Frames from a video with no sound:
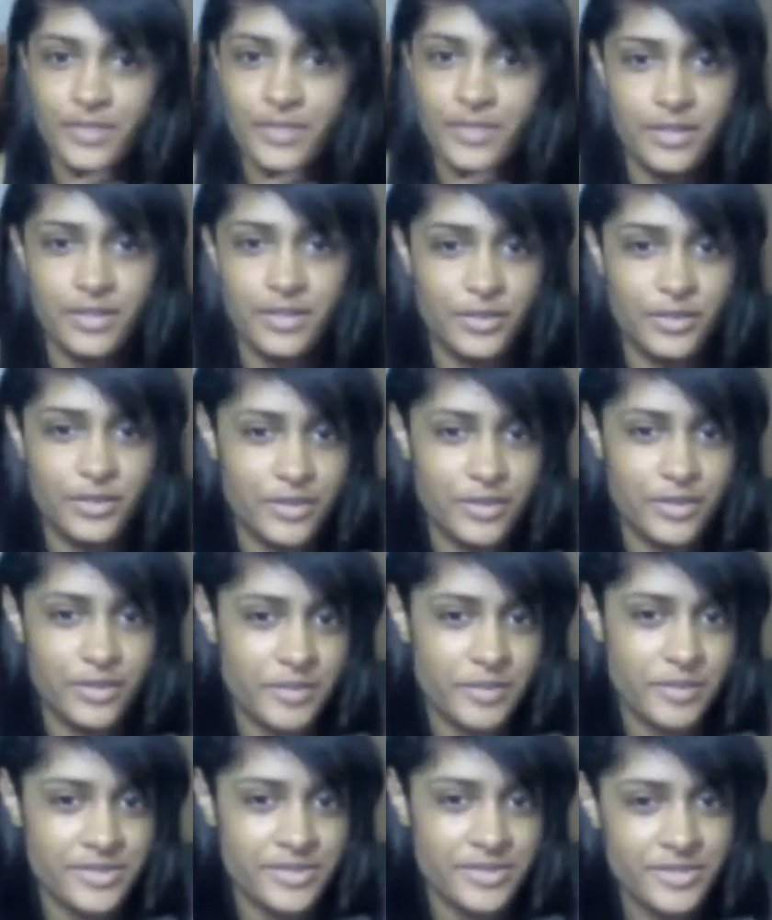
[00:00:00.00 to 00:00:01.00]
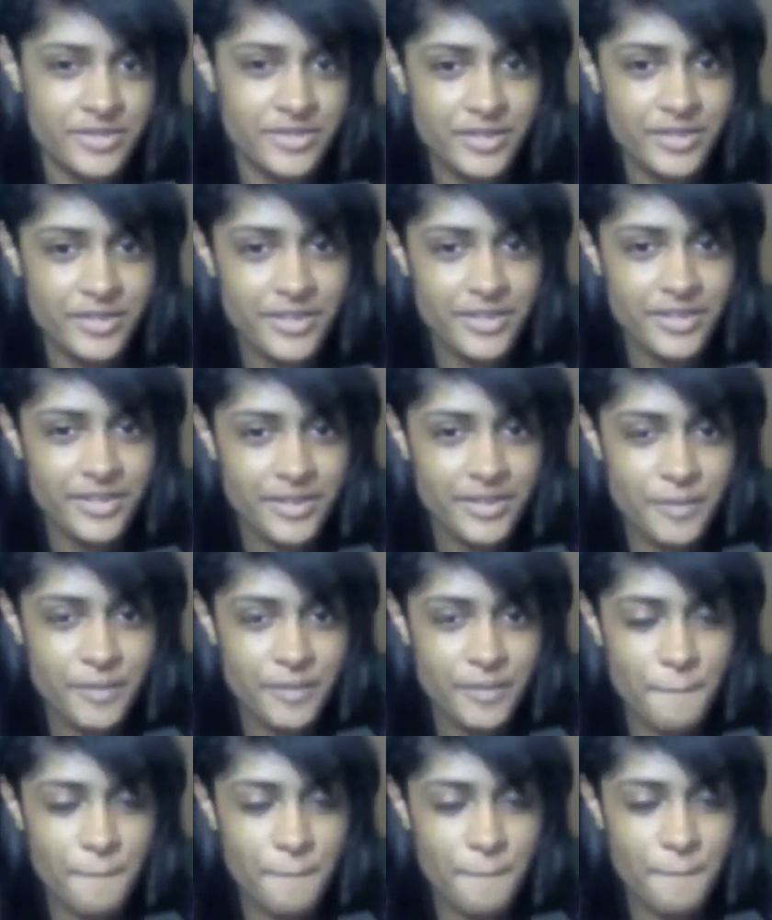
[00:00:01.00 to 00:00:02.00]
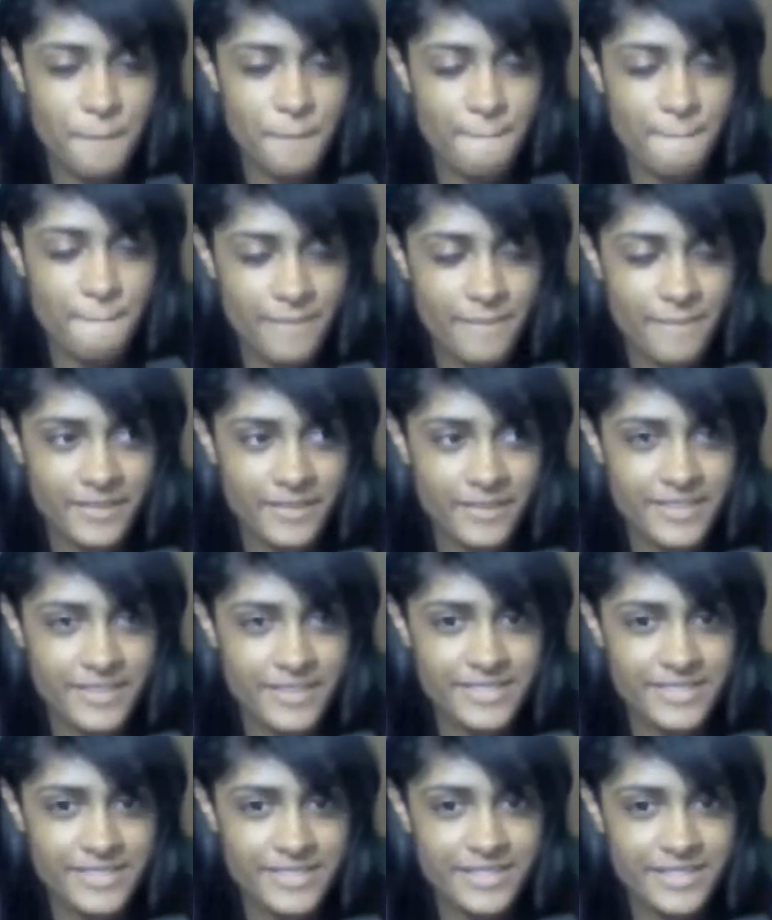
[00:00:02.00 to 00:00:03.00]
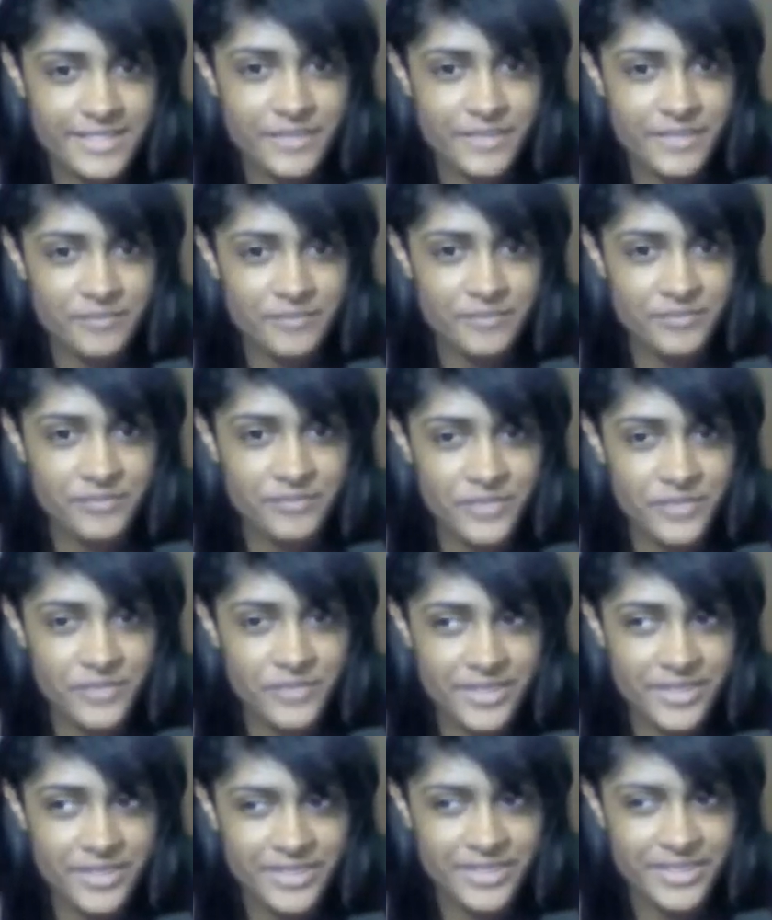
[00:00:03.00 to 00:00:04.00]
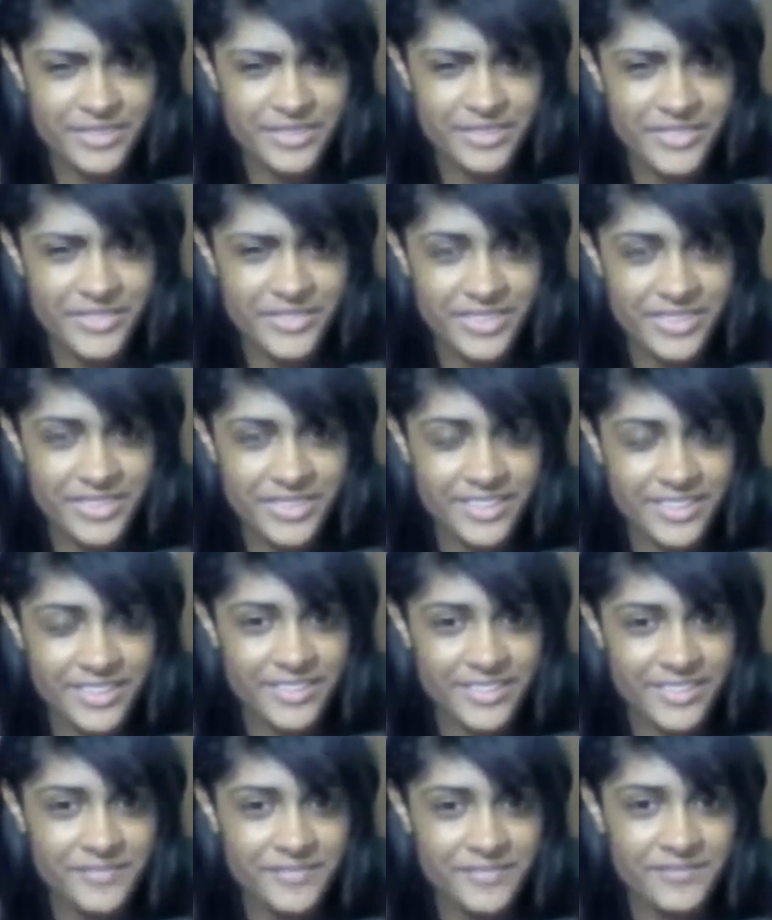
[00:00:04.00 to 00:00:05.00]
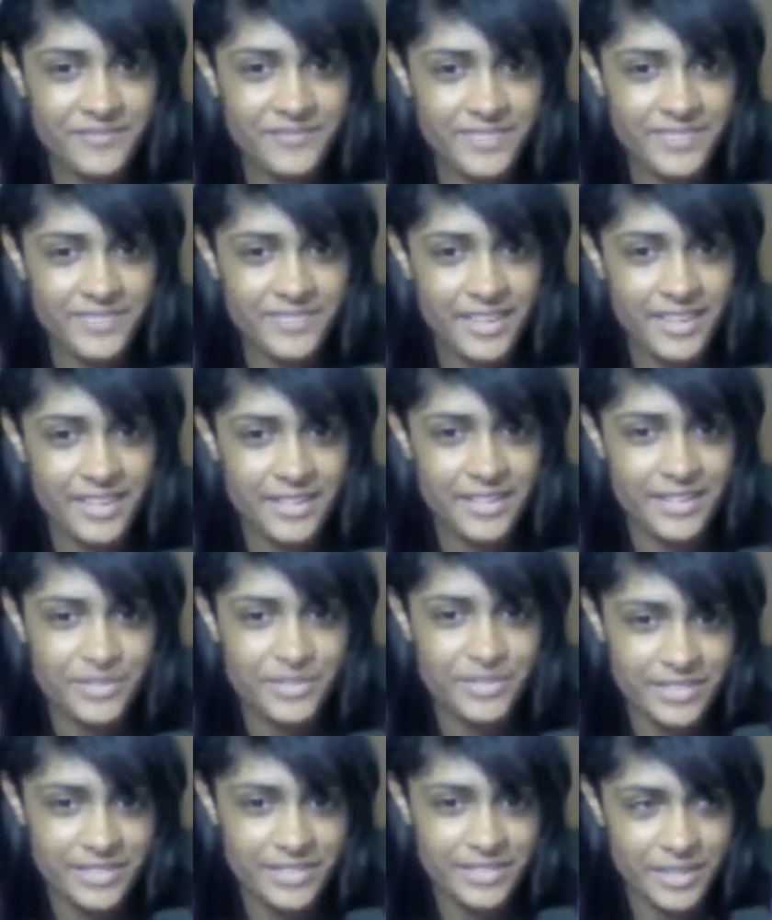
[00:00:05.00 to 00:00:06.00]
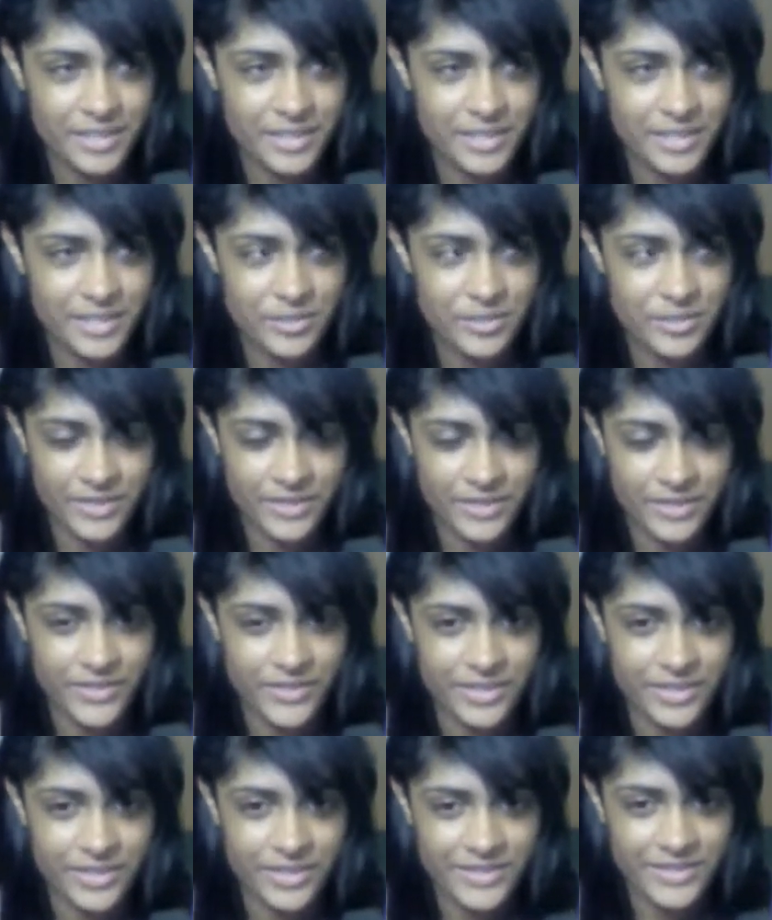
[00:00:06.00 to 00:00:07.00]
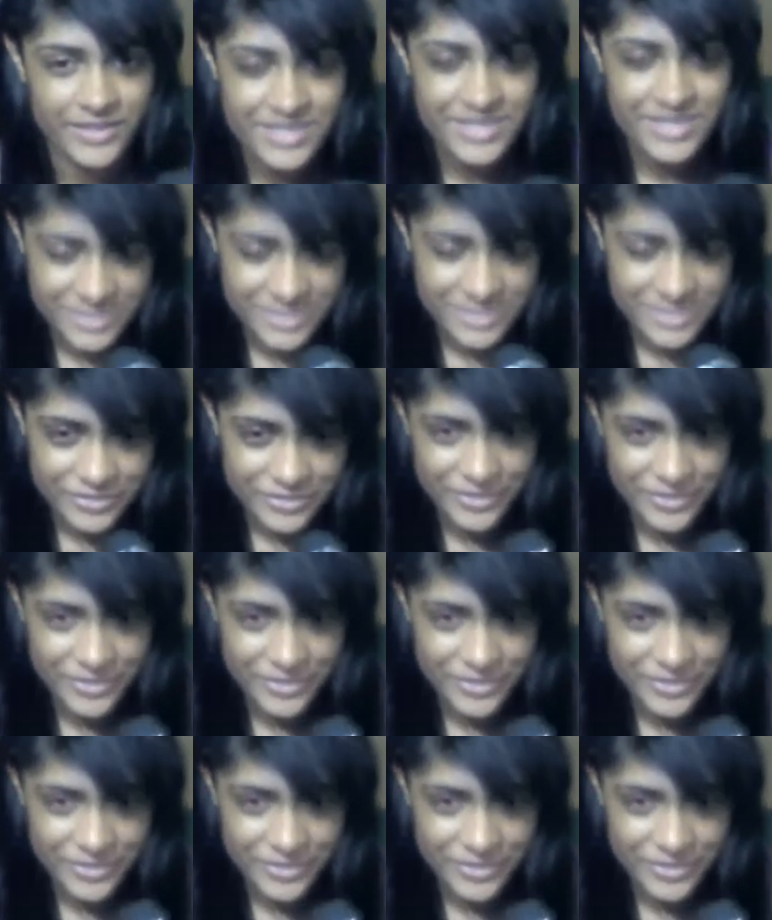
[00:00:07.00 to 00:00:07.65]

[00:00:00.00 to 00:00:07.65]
Cookie Monster, he's like really cute and everything, and he looks like the kind of person I'm gonna hug. I mean, he's so furry and